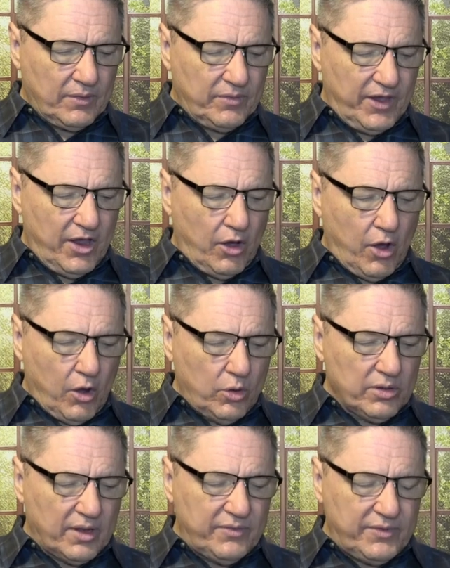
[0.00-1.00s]
the
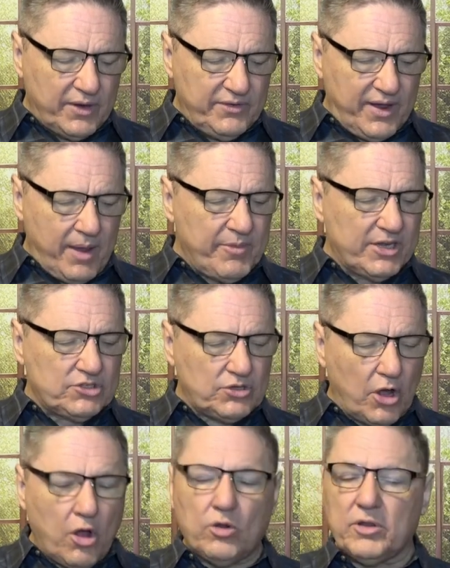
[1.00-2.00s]
on,
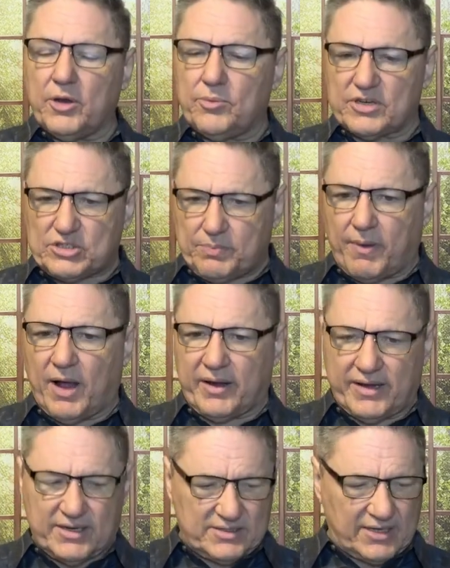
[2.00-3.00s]
demons only
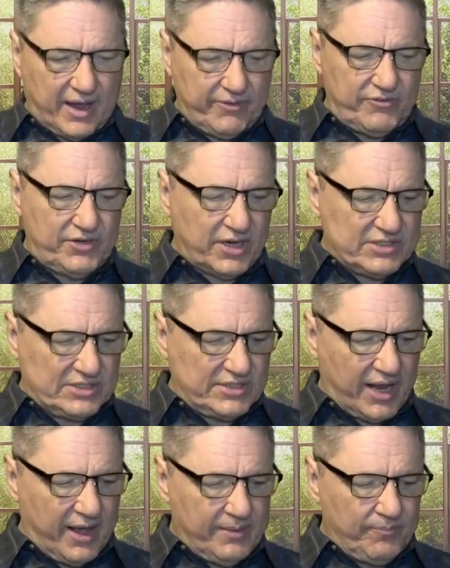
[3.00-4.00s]
respond, as I've just
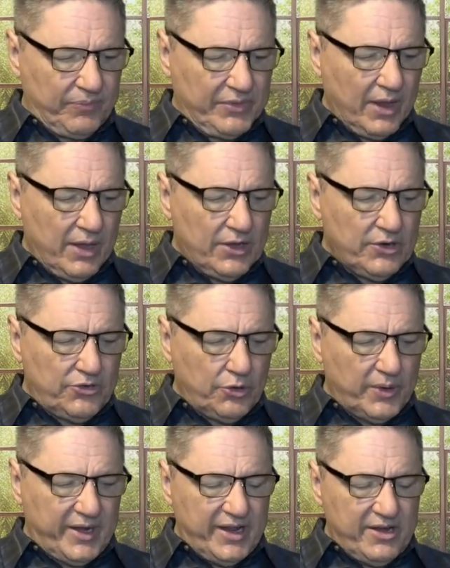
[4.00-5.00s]
said,
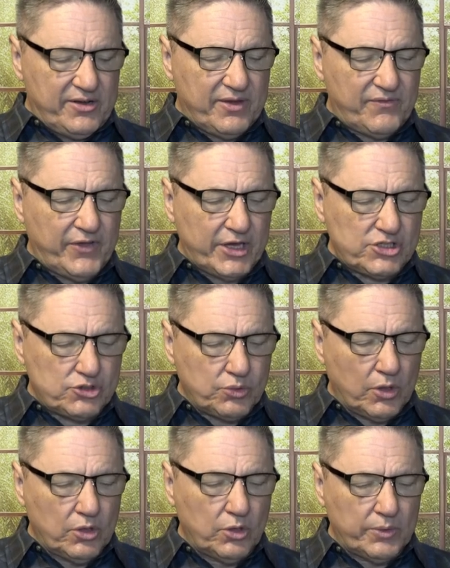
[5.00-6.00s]
to an
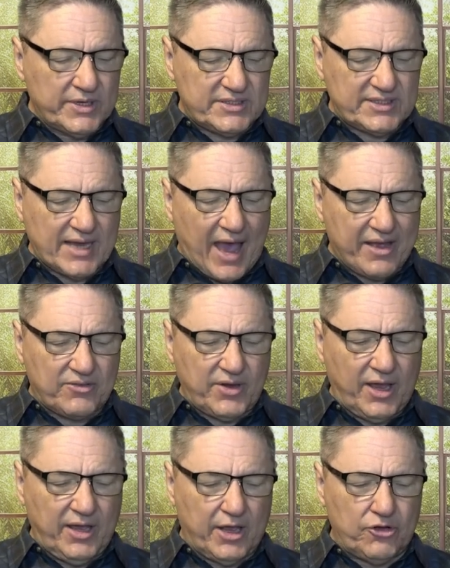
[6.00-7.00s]
individual who is
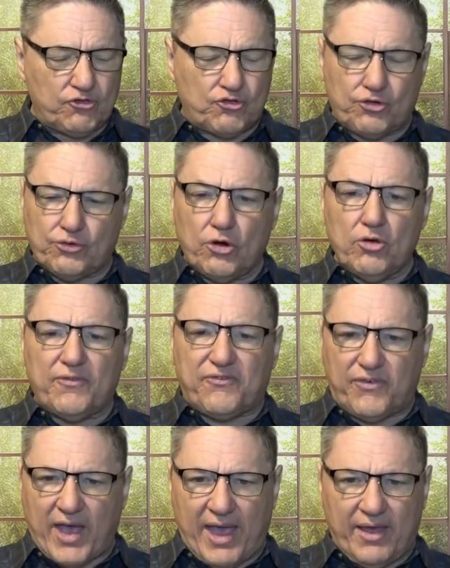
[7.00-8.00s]
acting in true
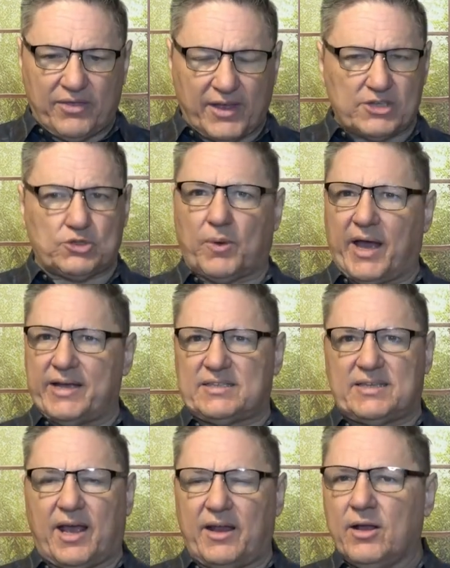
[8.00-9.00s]
faith. That's why I
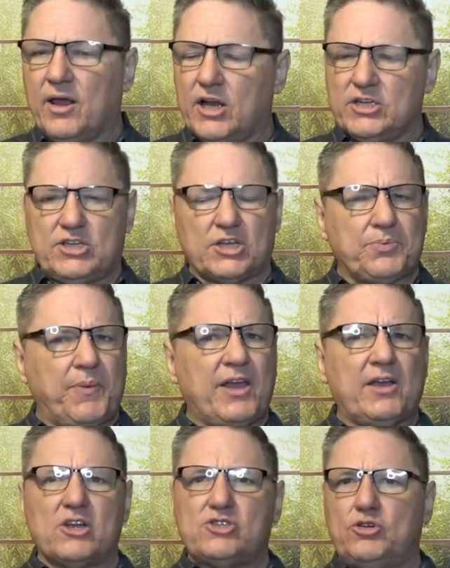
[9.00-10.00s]
said, just
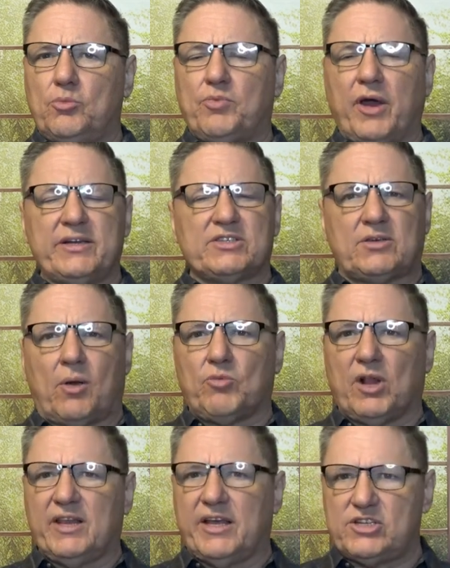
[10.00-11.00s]
because you bring some
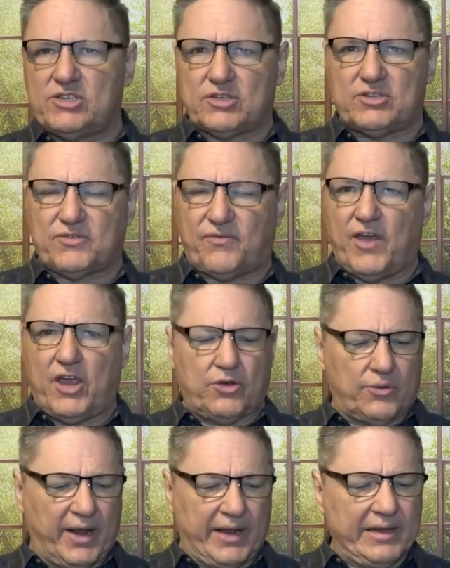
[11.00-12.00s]
religious
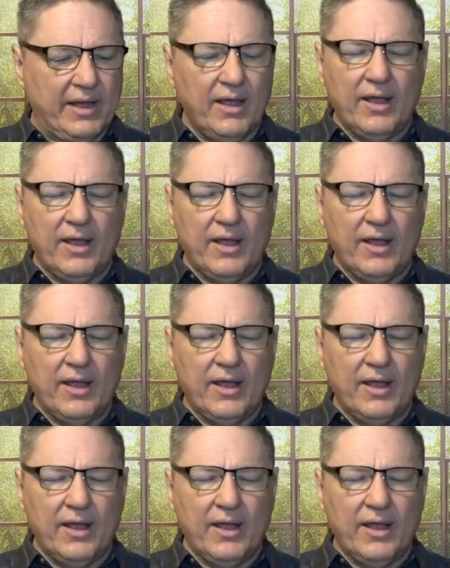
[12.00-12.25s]
figure in,